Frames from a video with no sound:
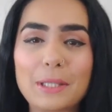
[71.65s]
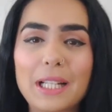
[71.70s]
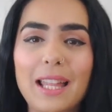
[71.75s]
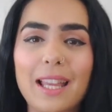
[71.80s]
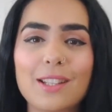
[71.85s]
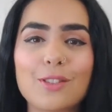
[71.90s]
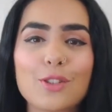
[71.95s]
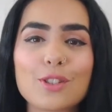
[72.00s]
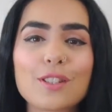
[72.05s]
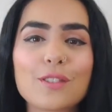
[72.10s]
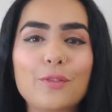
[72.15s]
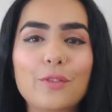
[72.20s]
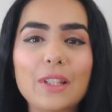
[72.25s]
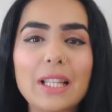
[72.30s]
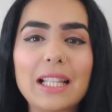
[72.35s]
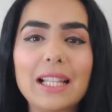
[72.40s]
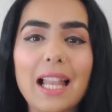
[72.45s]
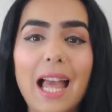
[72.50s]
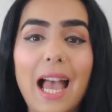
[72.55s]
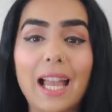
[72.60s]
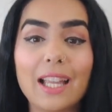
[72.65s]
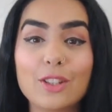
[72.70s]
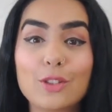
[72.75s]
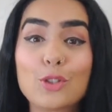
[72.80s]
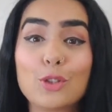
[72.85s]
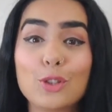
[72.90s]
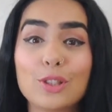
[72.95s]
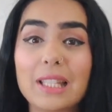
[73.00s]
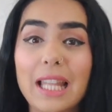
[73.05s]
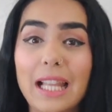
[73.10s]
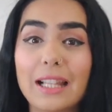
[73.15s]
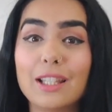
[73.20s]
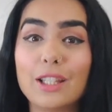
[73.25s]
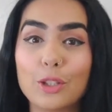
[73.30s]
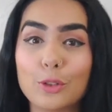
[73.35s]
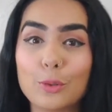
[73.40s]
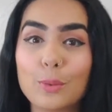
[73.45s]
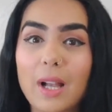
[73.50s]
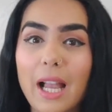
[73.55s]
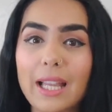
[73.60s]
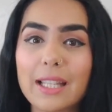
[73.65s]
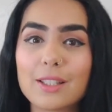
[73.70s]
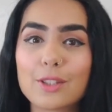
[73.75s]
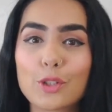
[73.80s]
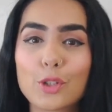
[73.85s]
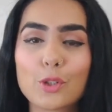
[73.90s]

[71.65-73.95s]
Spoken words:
but I just feel I should tell you guys